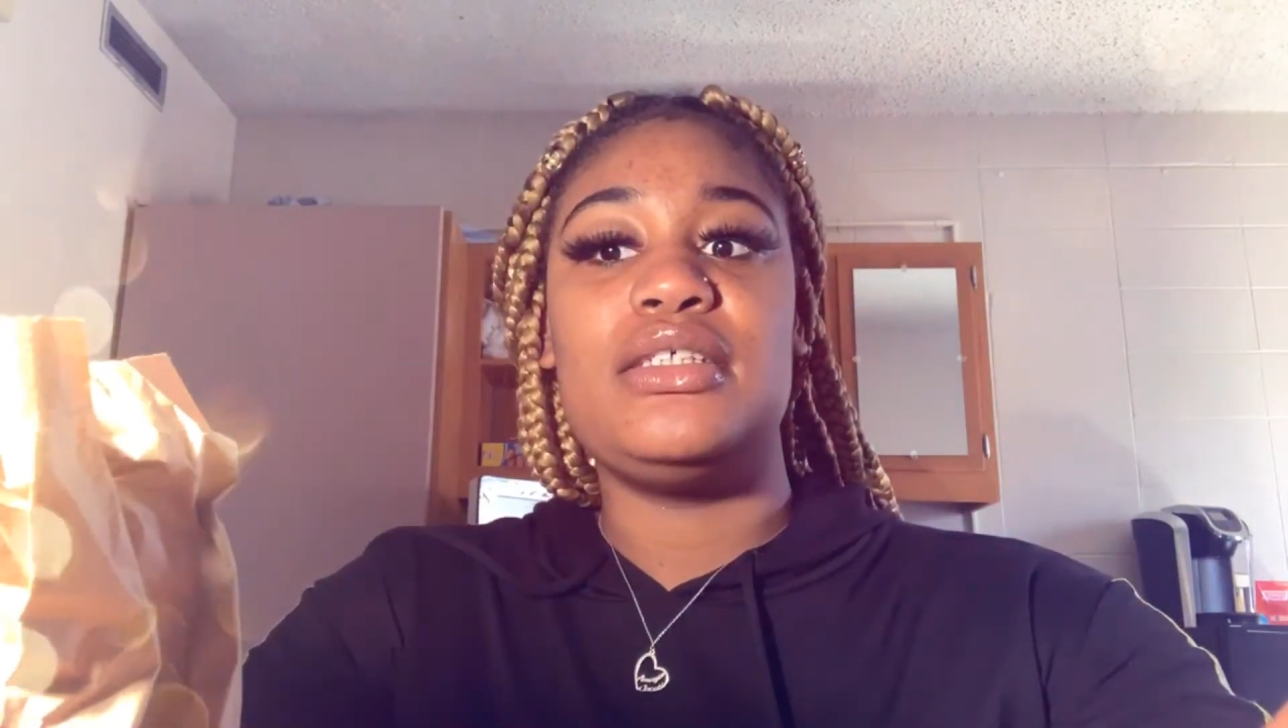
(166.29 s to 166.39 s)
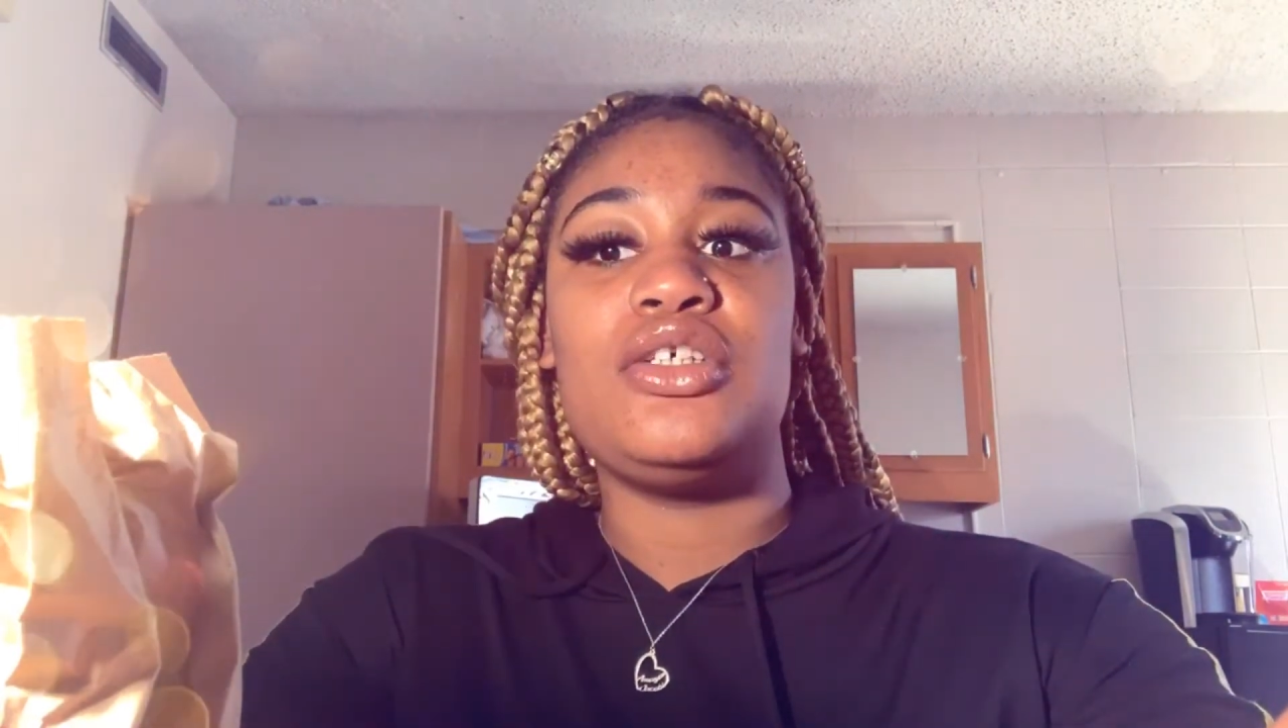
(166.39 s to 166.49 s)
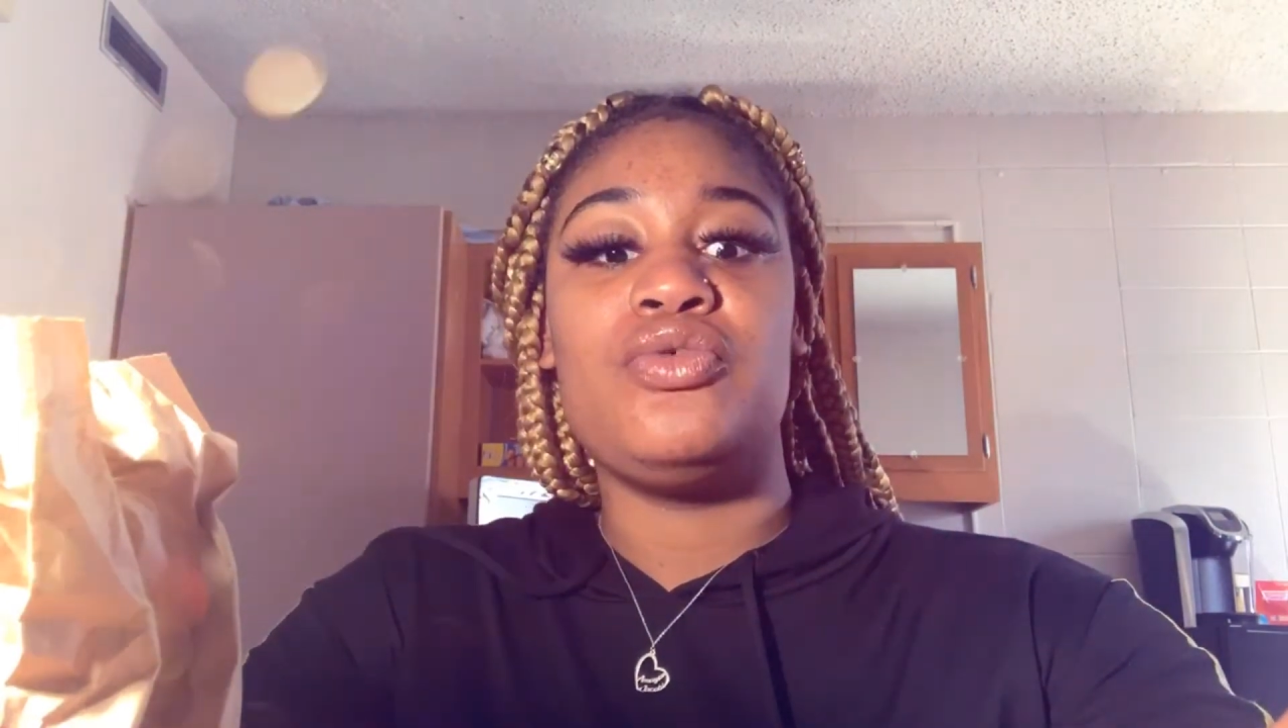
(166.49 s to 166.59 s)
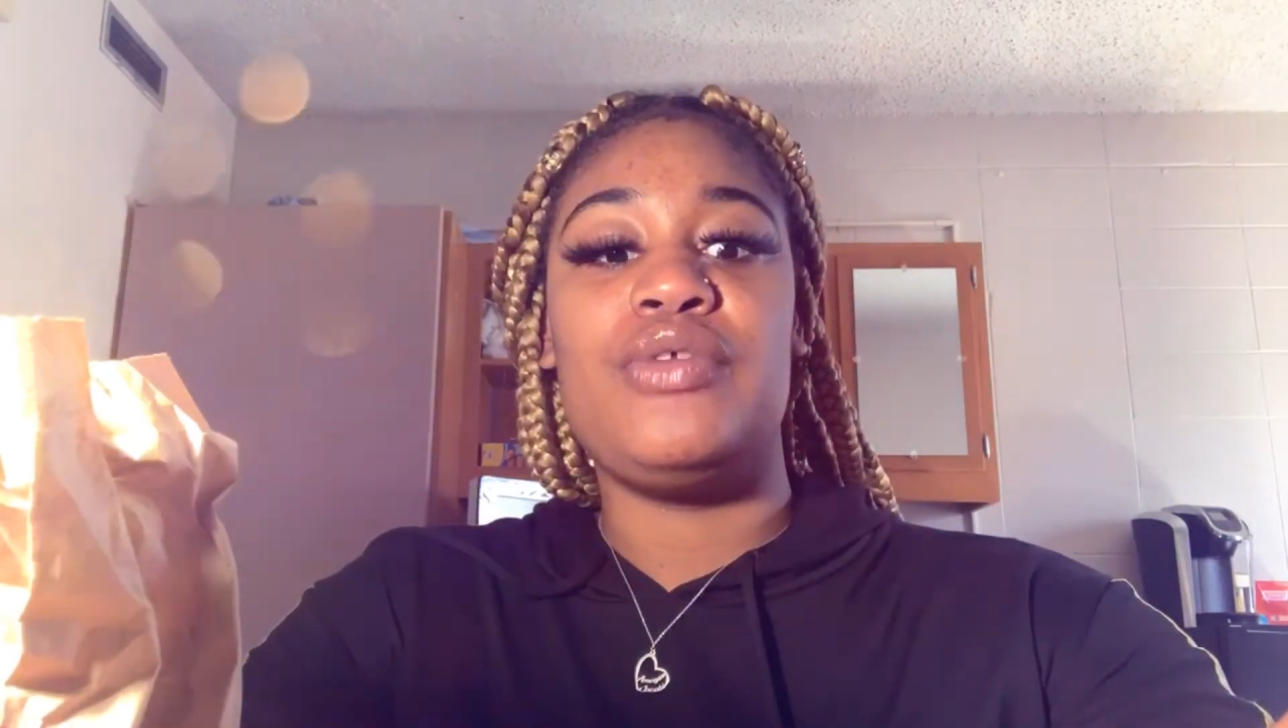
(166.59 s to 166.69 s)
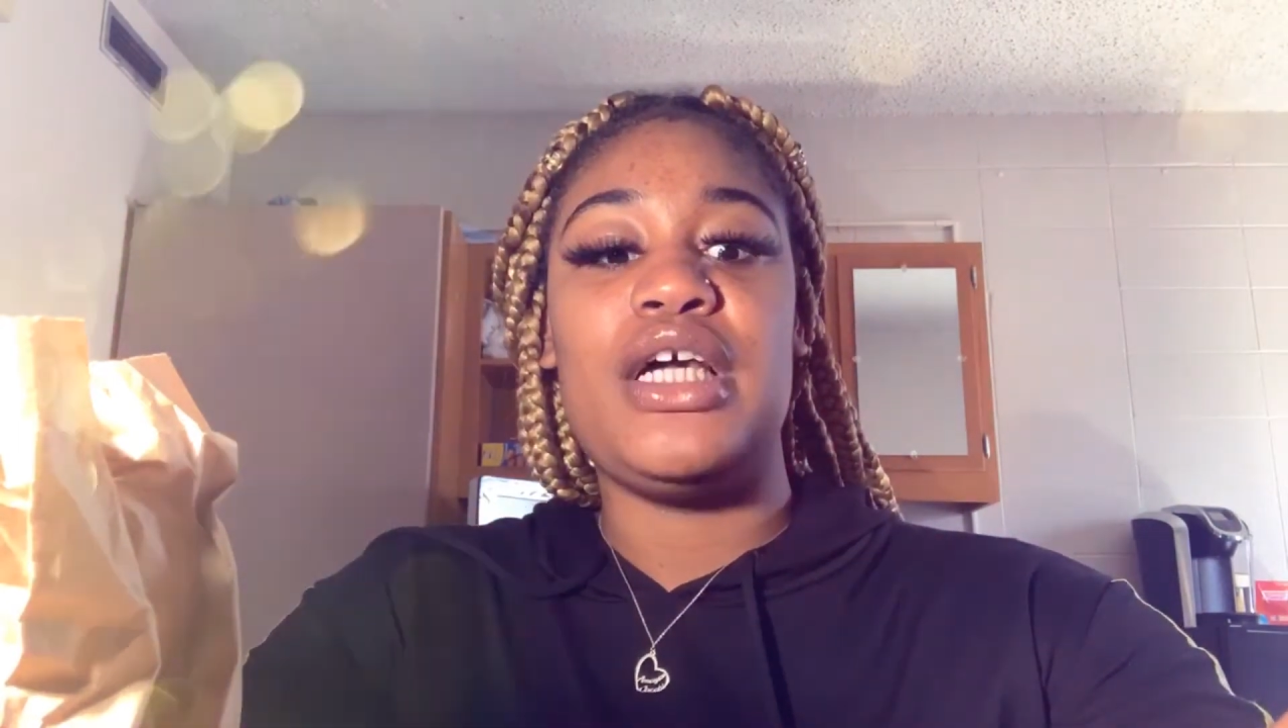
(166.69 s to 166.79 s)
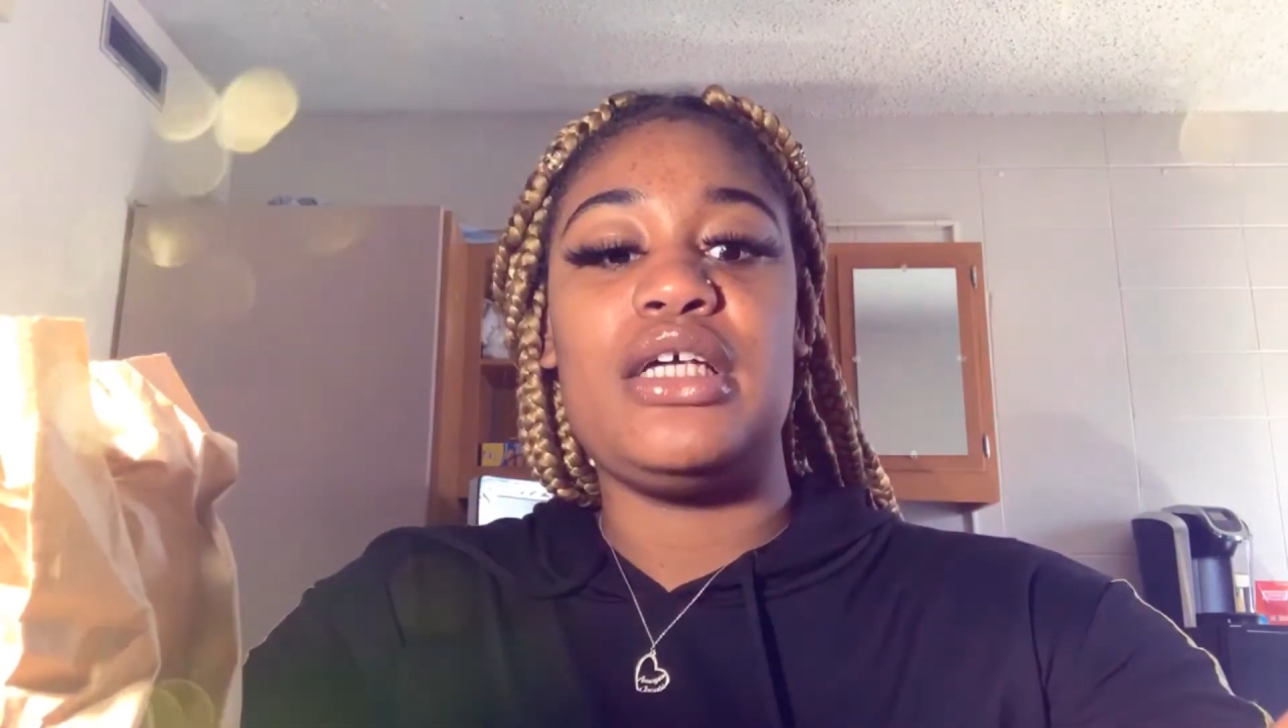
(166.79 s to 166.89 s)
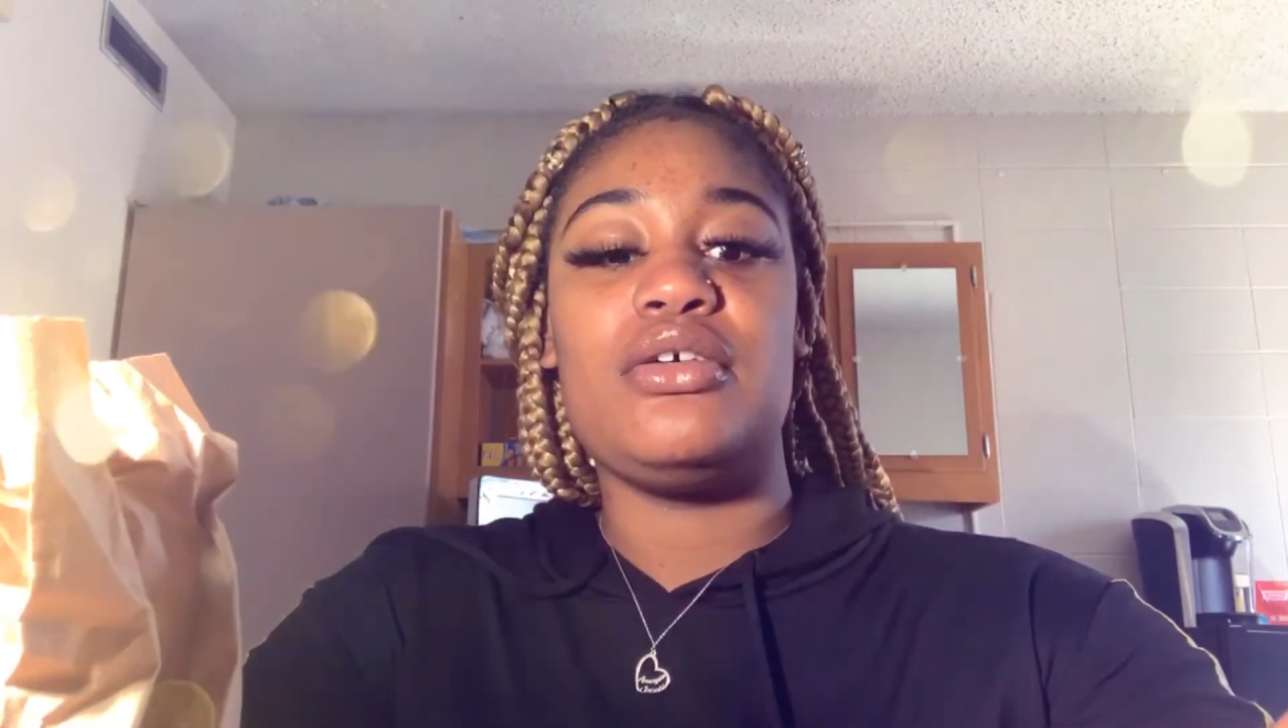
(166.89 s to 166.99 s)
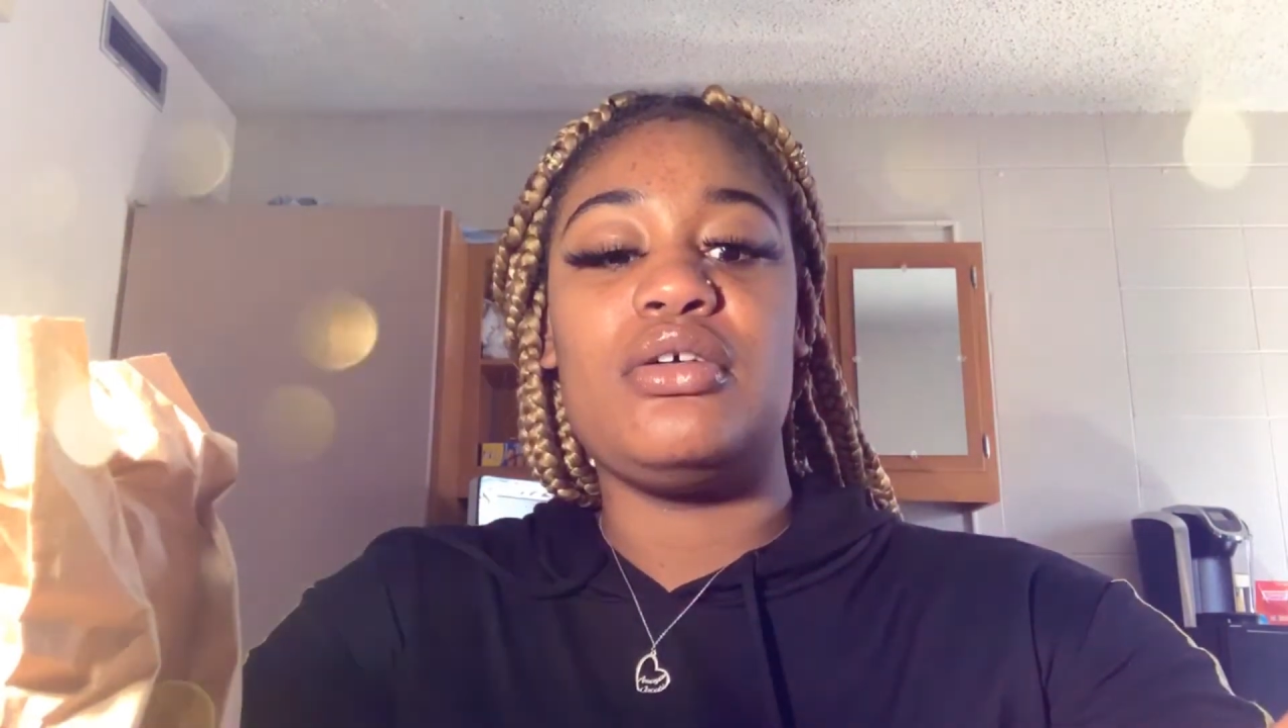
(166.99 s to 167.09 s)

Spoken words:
the rec